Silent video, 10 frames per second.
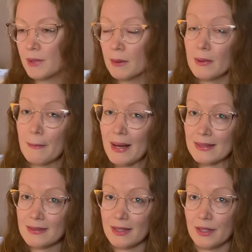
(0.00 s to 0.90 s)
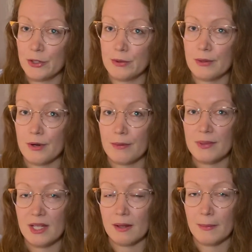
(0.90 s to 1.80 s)
being masculine or
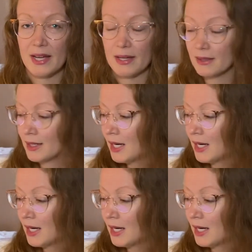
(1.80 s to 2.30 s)
being a man.